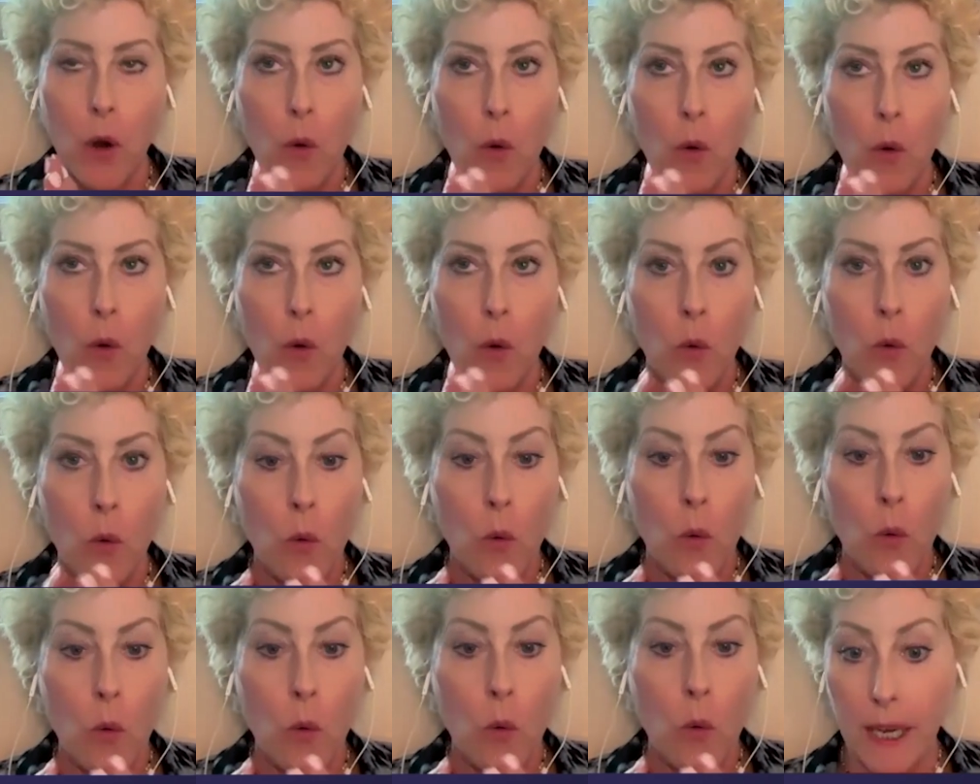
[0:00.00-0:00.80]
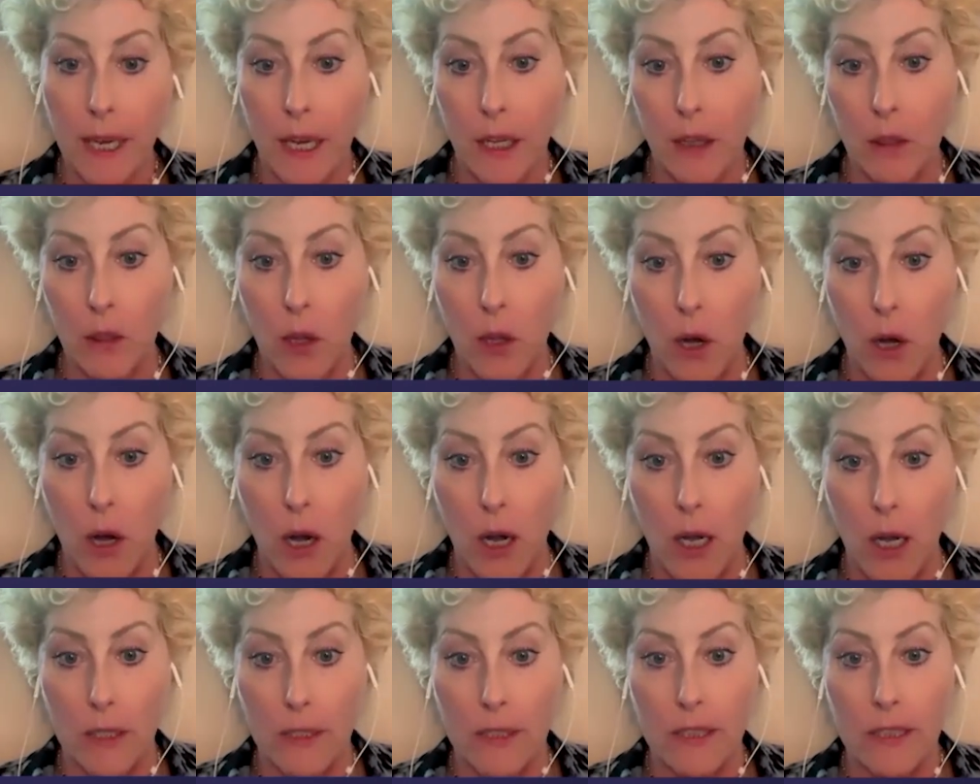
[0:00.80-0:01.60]
what can get
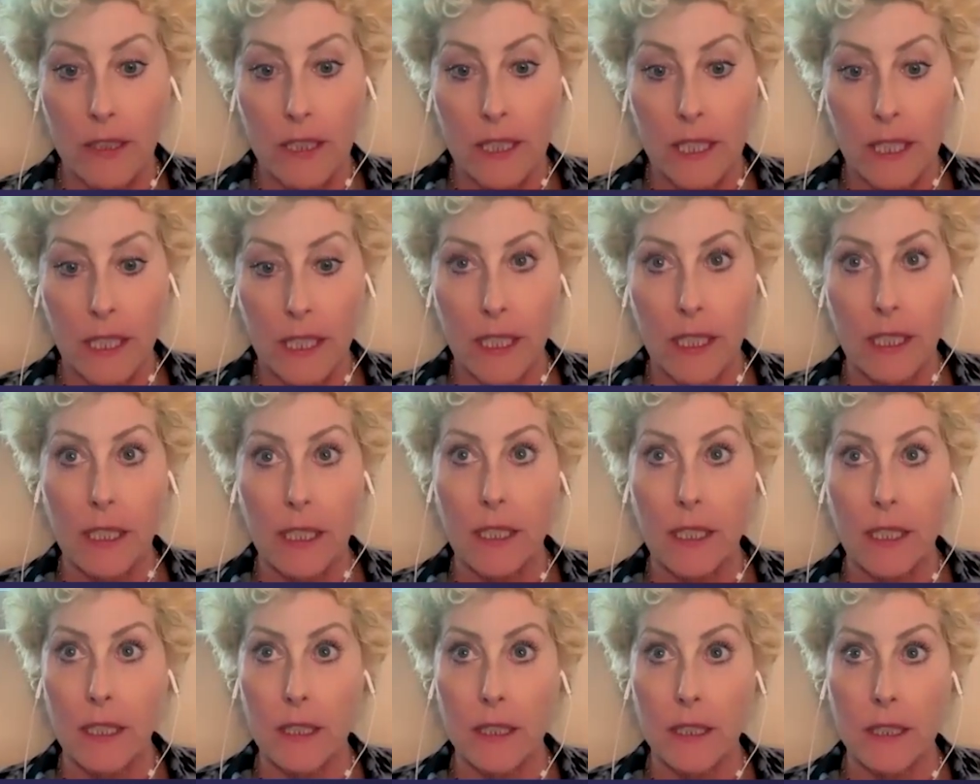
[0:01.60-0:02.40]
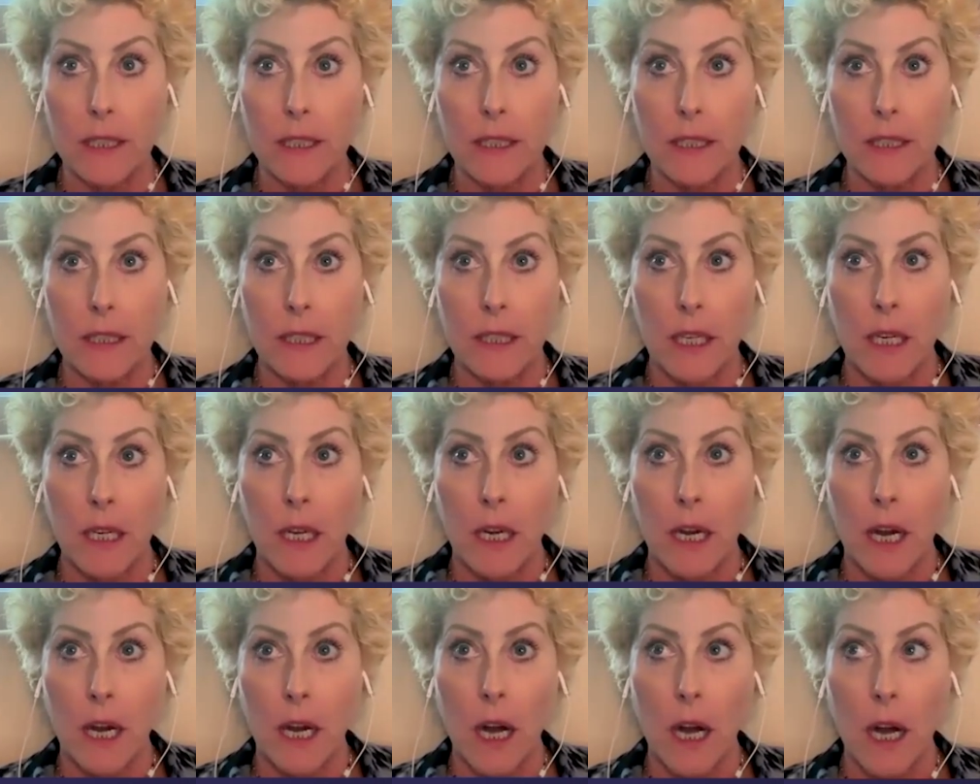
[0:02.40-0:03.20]
lost is
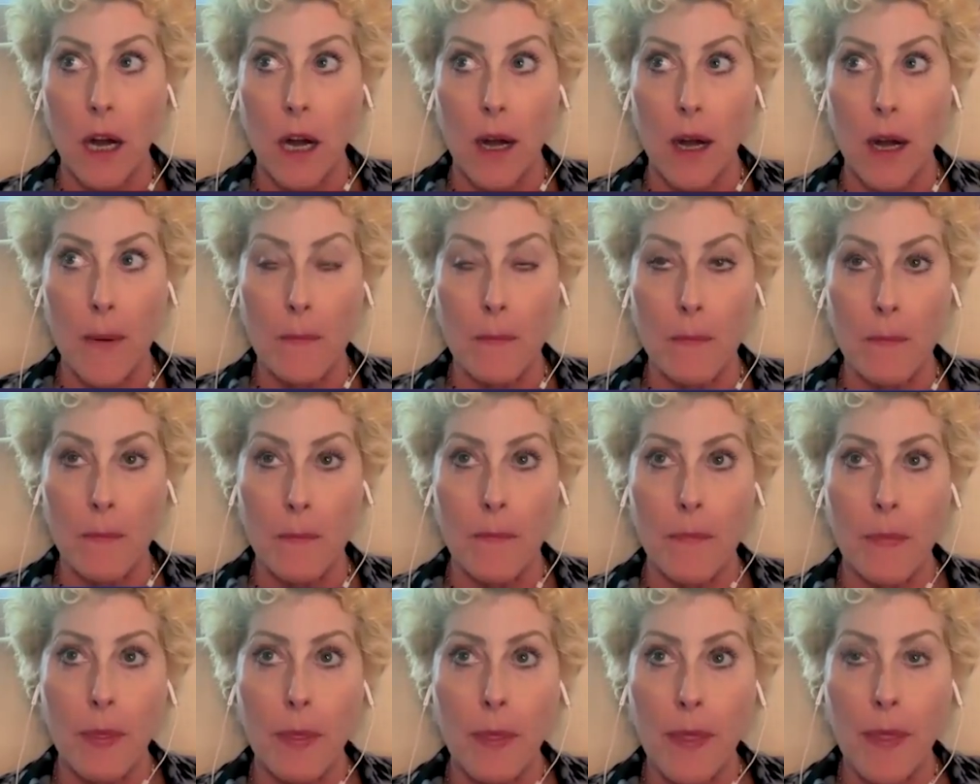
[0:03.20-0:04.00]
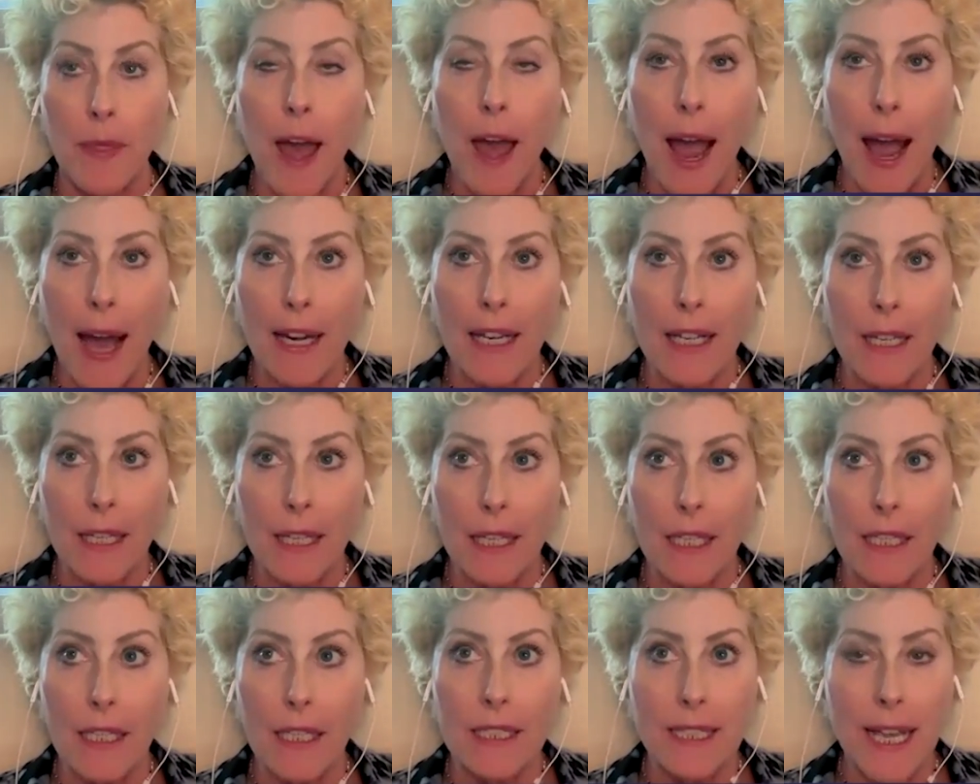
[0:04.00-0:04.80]
that
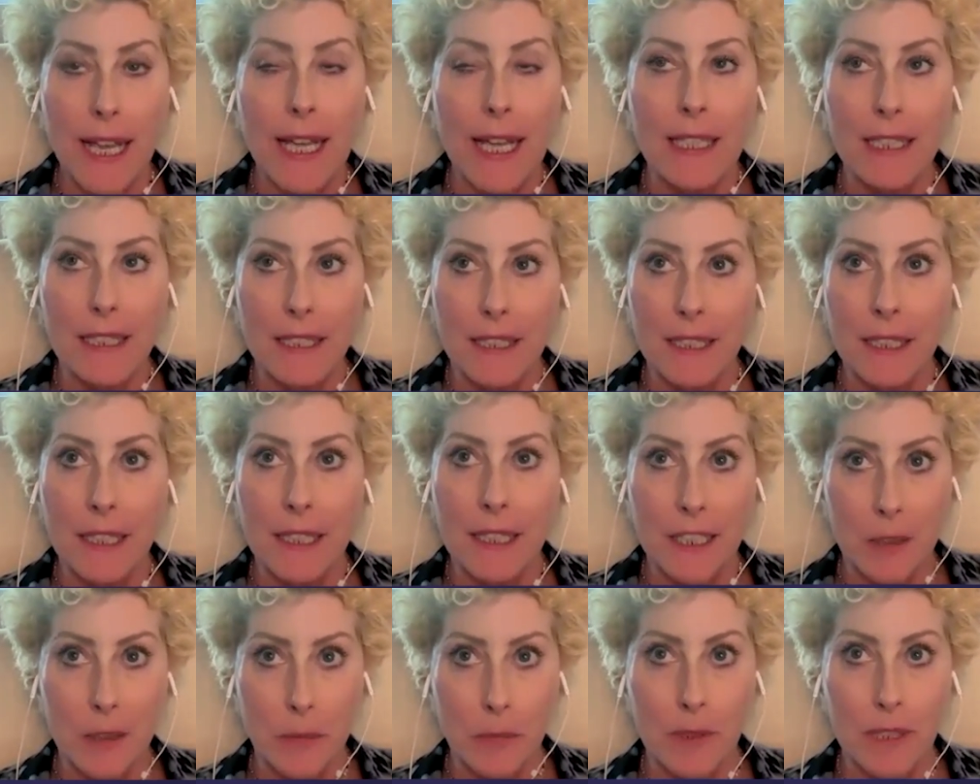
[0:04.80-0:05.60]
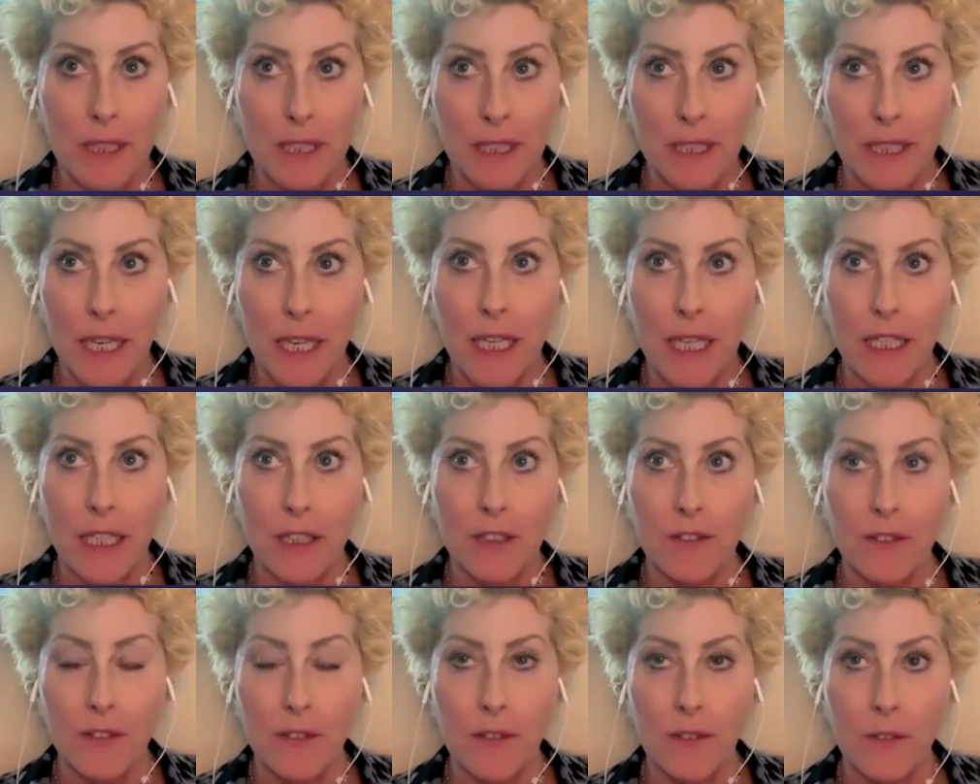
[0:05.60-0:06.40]
intensity is
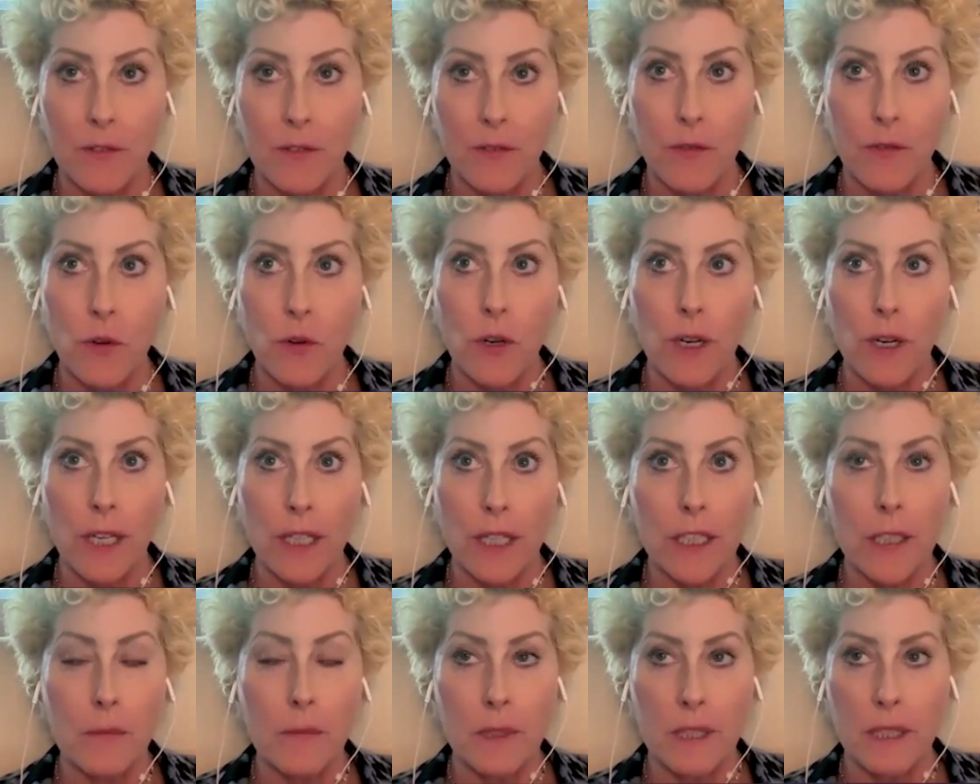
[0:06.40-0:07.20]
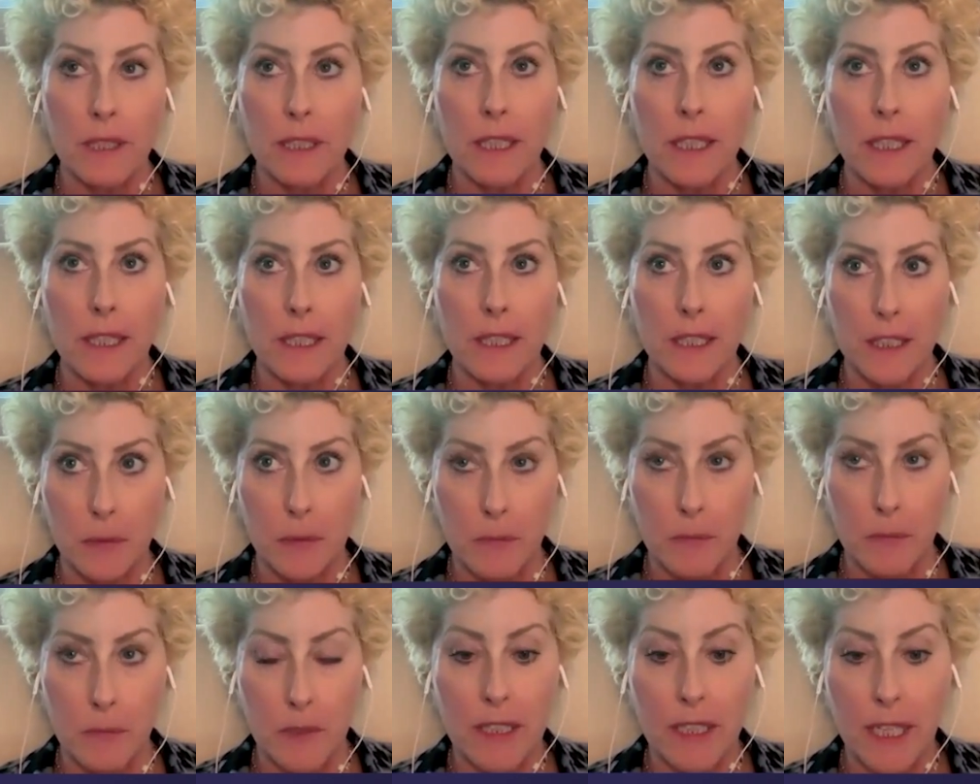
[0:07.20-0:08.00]
mistaken for intimacy, and
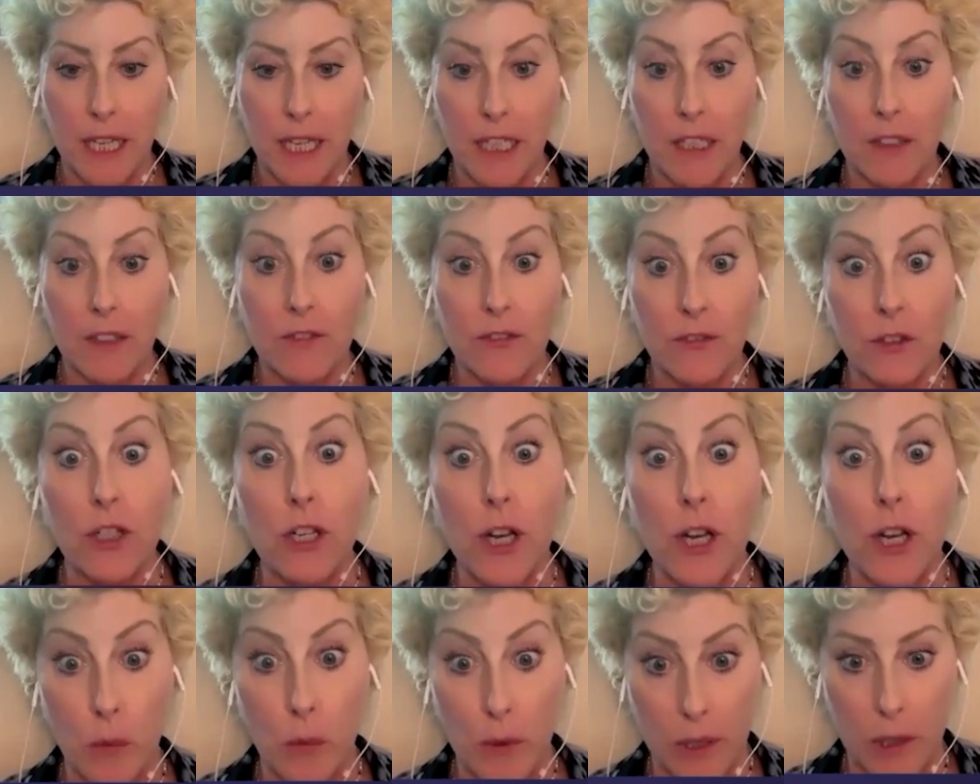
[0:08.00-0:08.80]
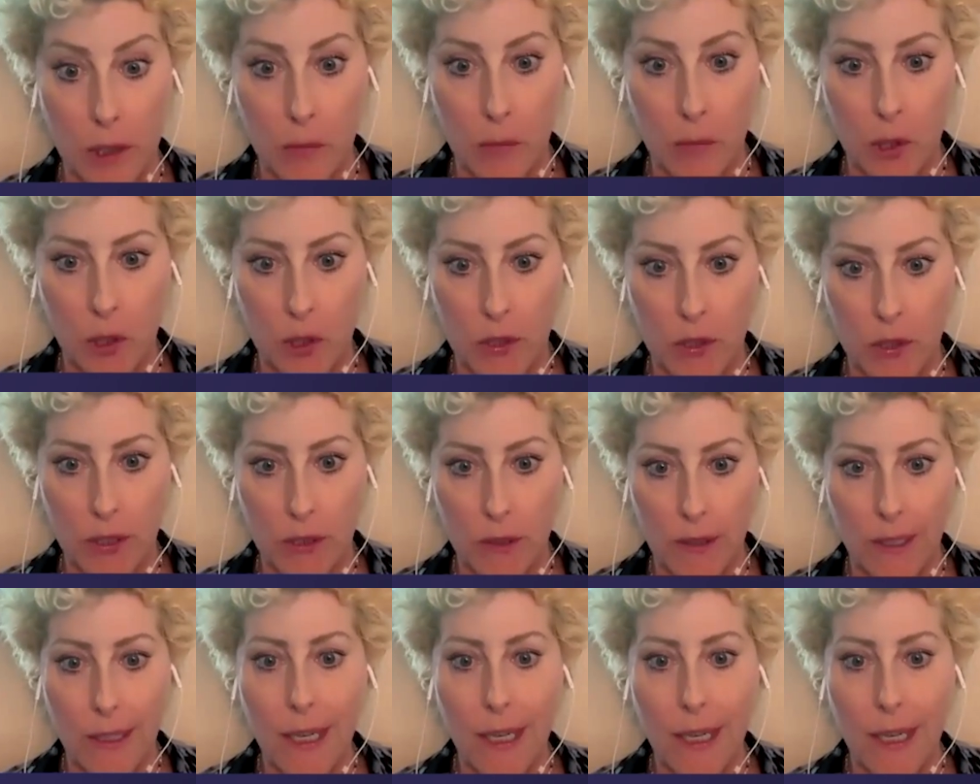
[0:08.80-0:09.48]
it's mistaken for knowing the person.